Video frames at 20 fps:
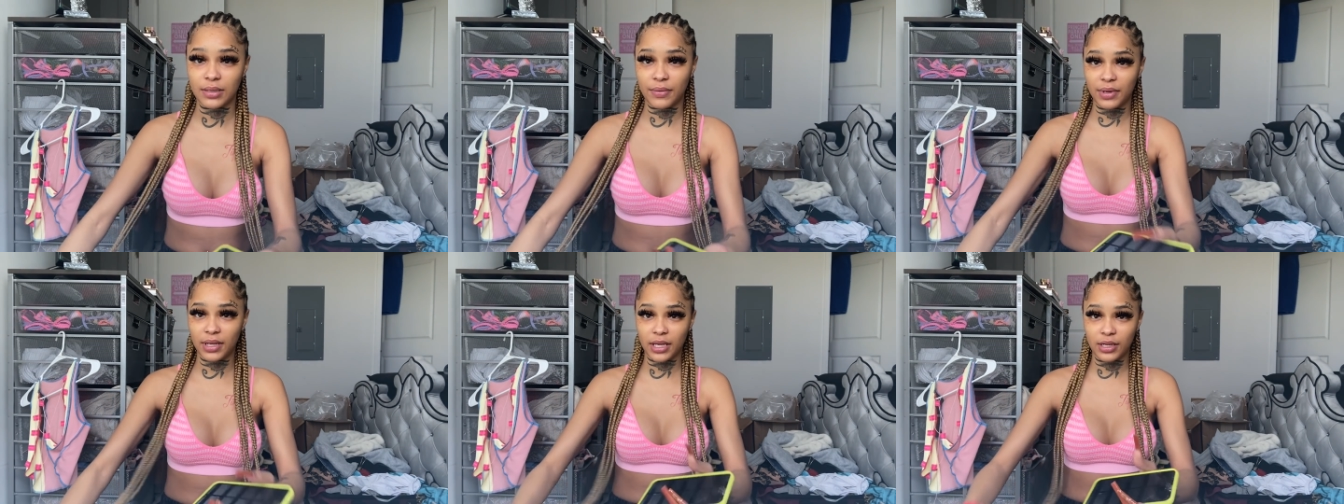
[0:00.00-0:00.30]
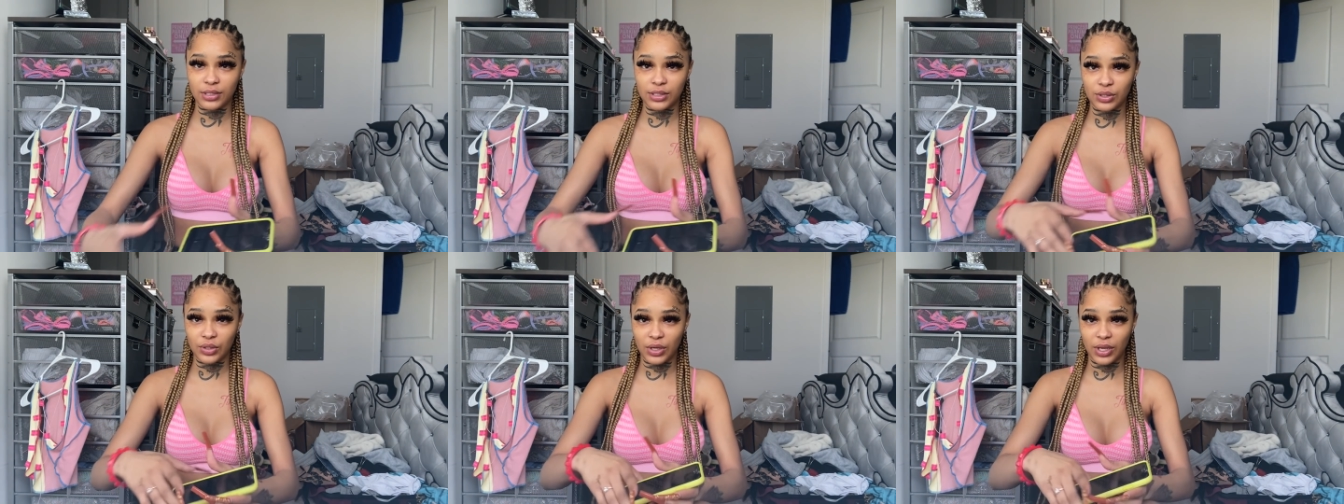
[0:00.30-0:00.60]
I wanna get
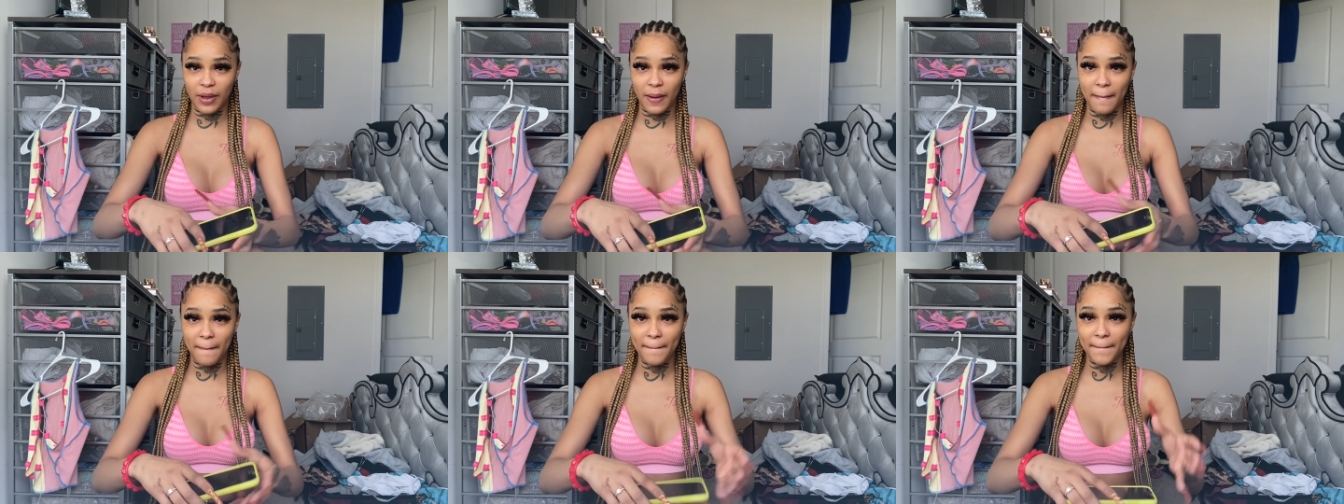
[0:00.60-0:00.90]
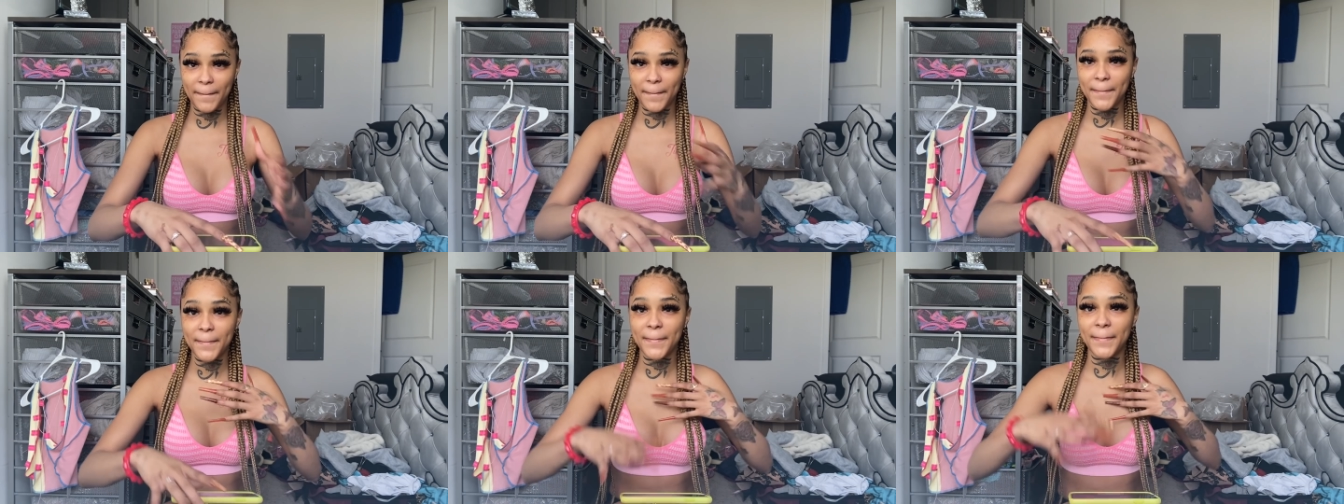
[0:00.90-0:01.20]
in the studio
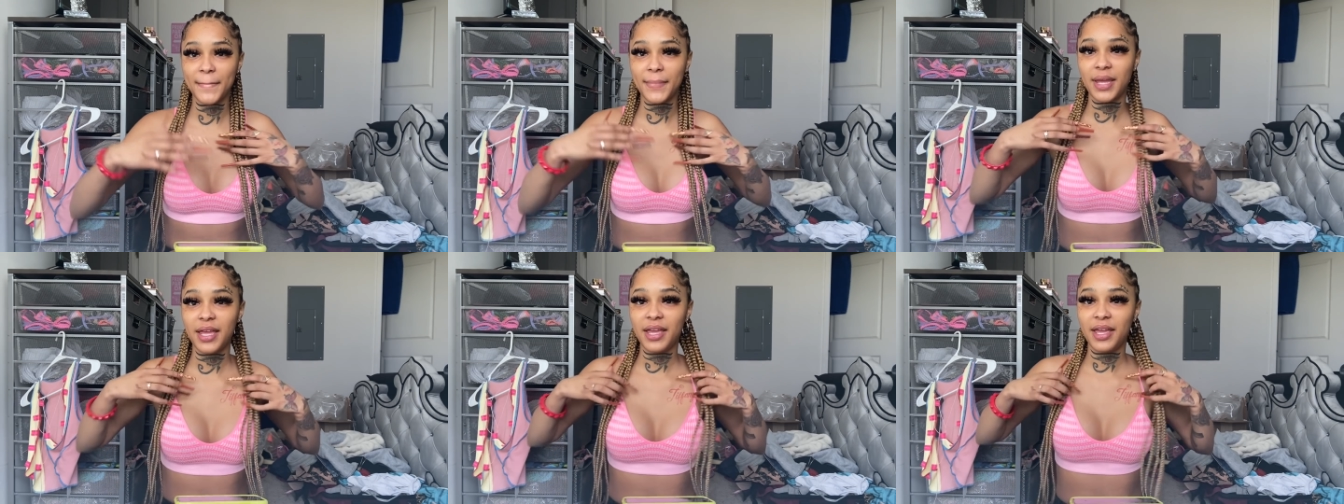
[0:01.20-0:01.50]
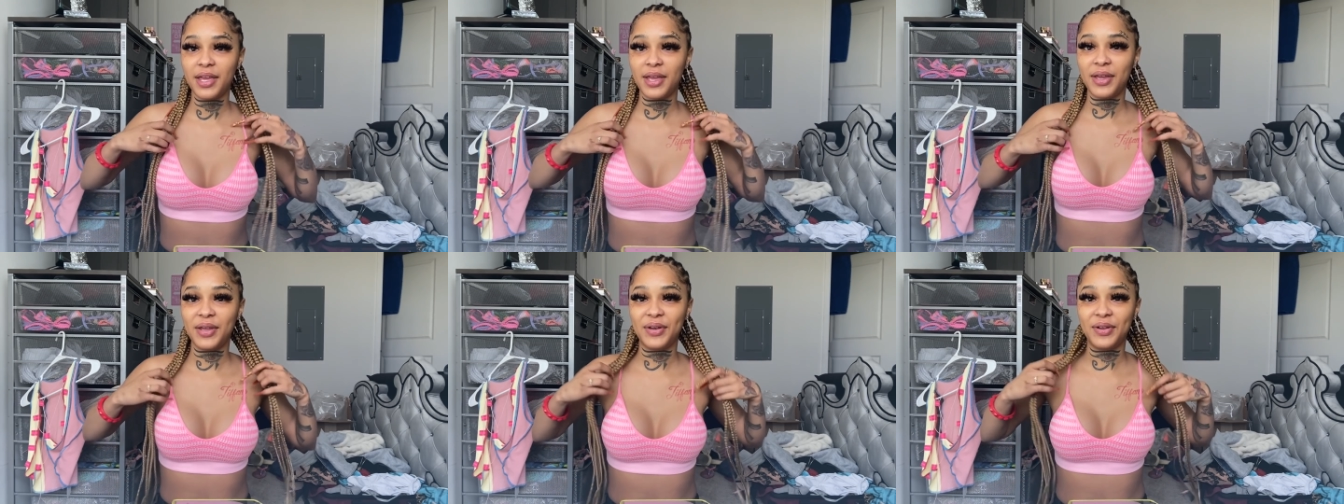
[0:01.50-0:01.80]

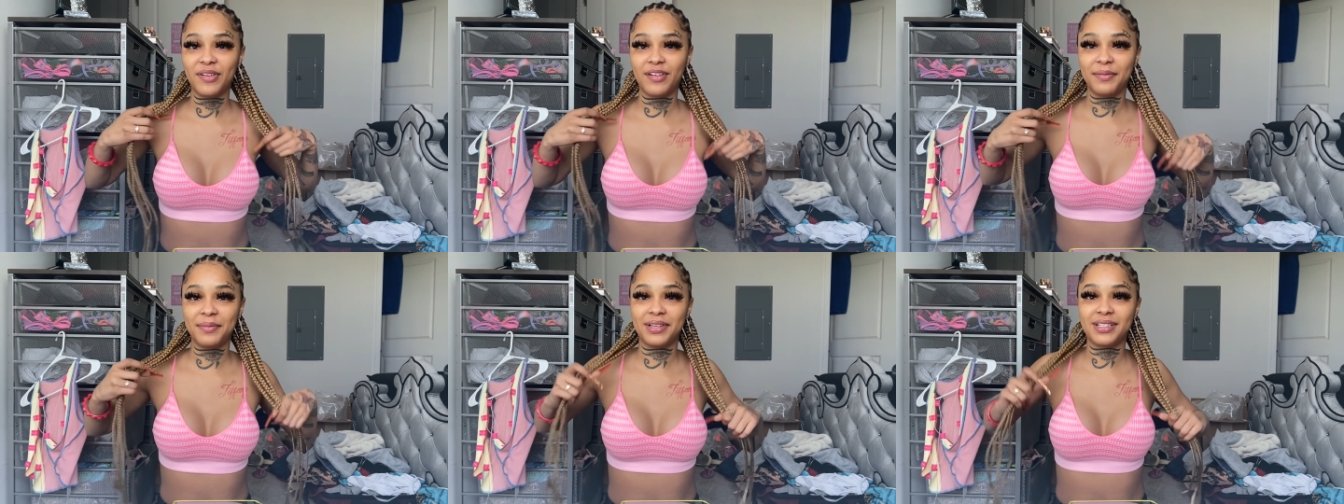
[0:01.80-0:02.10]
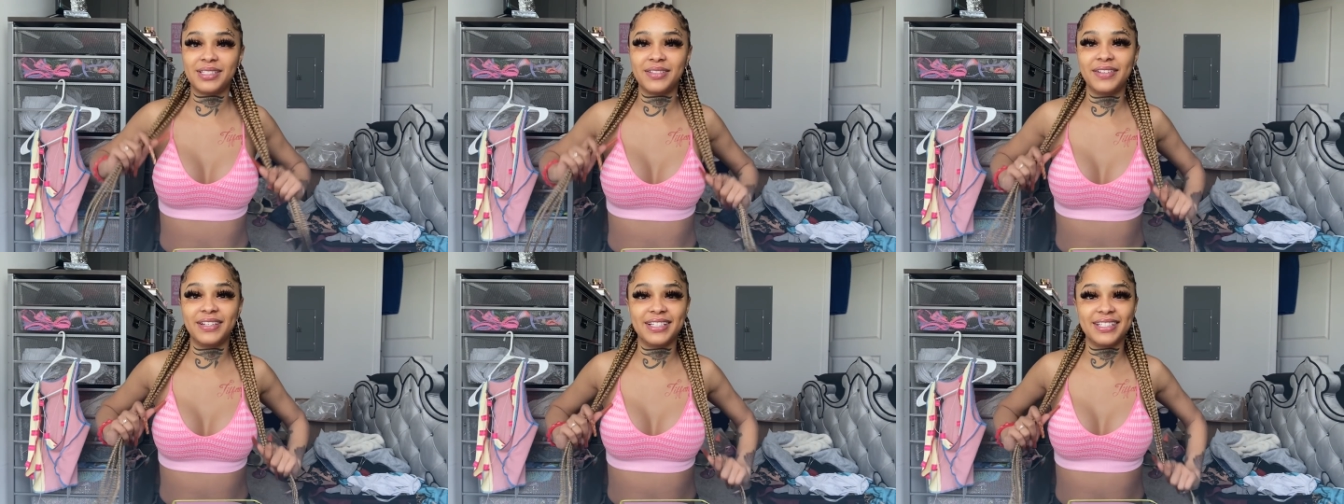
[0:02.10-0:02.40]
and do a
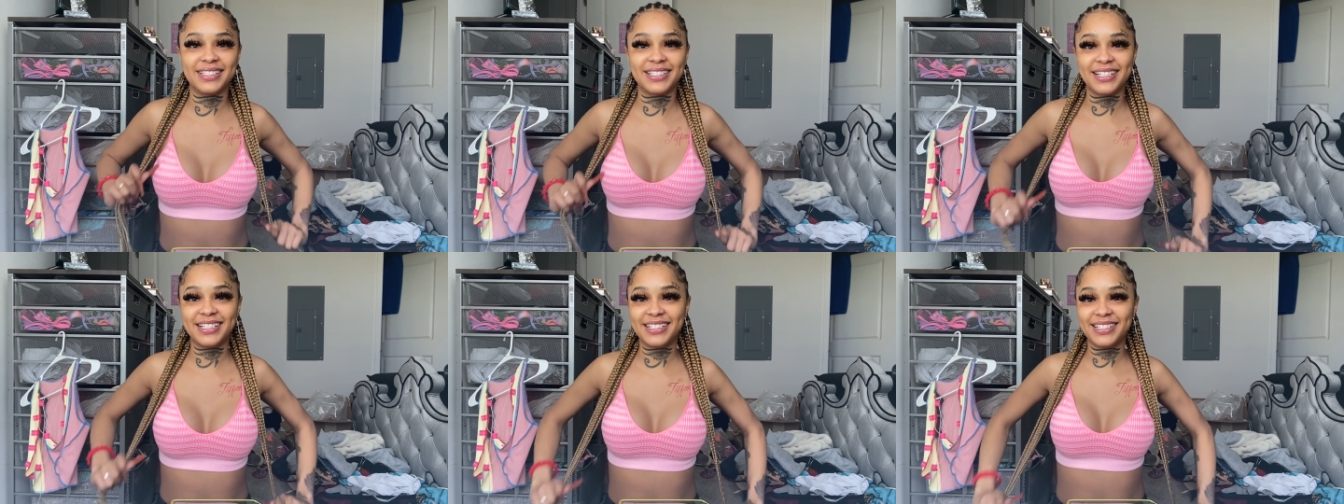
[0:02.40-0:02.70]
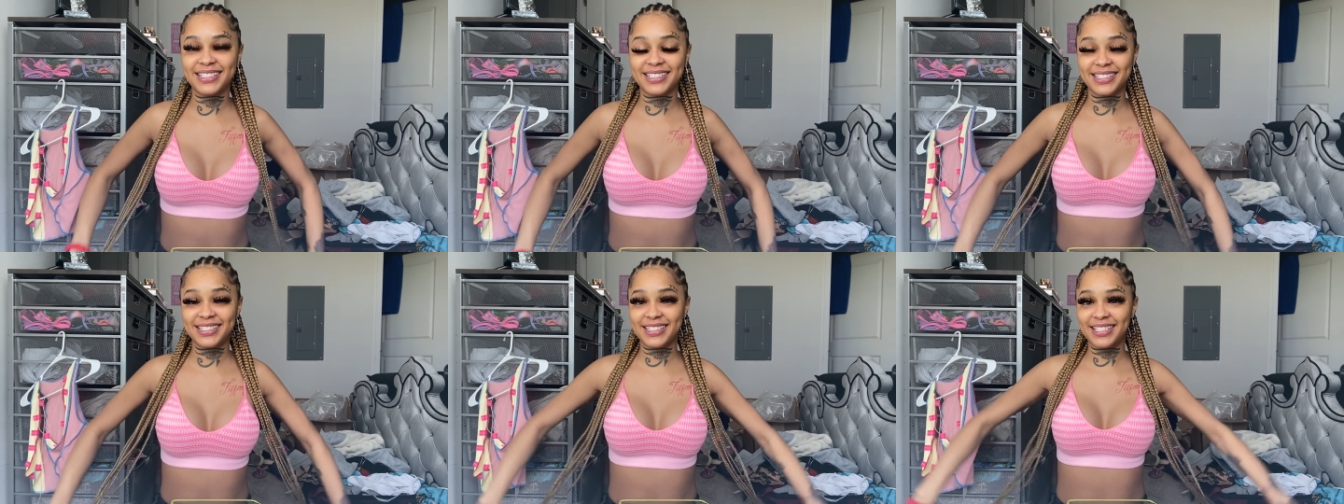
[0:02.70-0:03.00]
remix to one of his
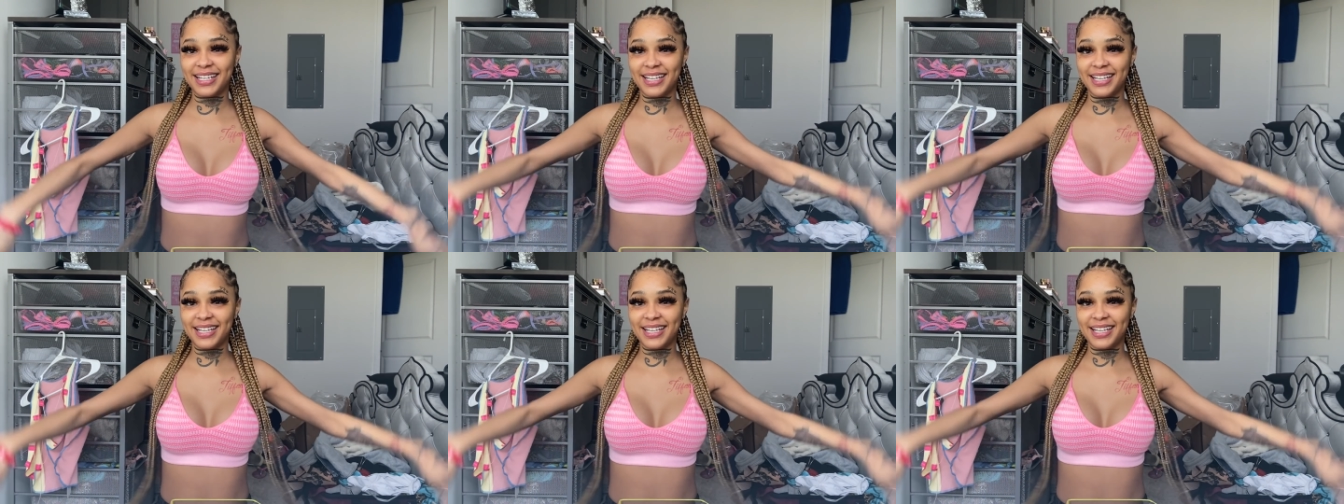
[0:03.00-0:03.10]
songs.